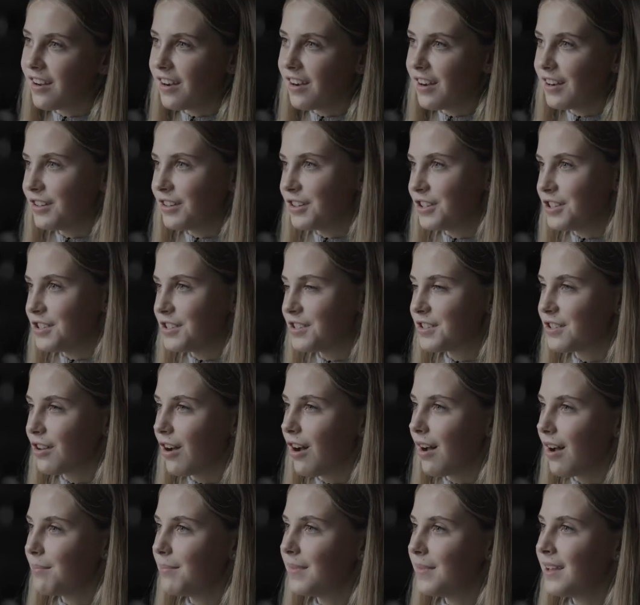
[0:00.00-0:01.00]
young could
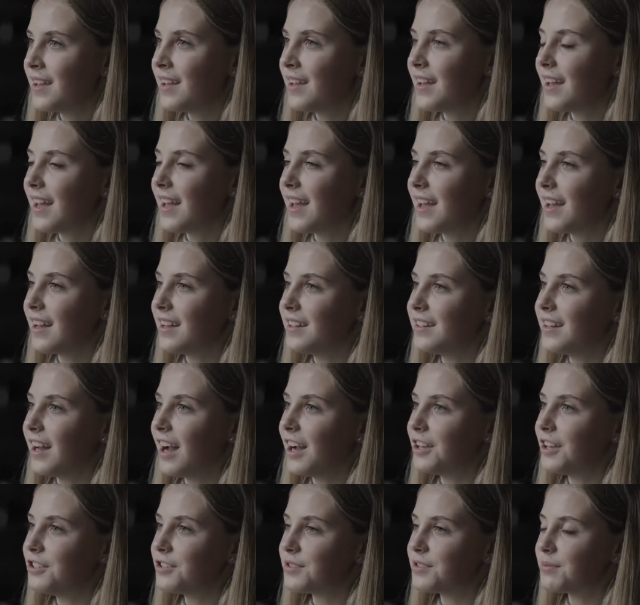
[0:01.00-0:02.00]
stop me, and
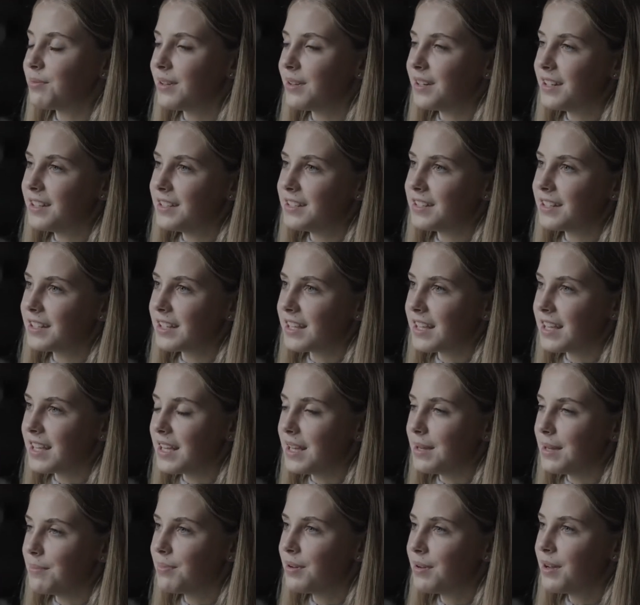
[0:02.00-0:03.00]
I just wanted to
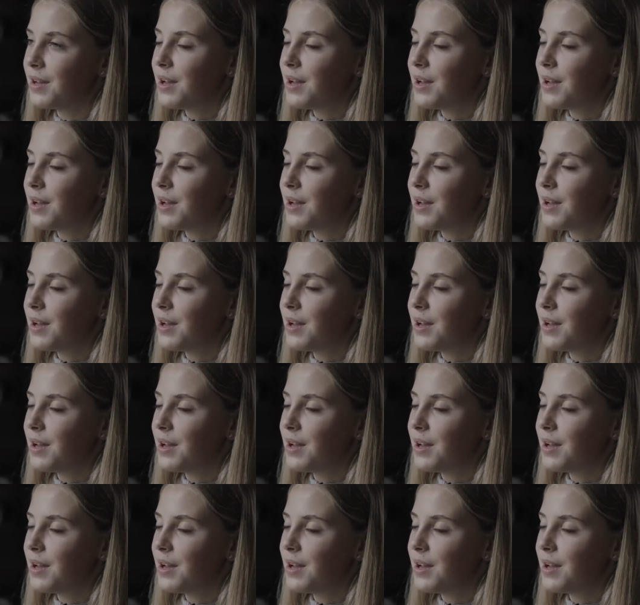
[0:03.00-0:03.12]
keep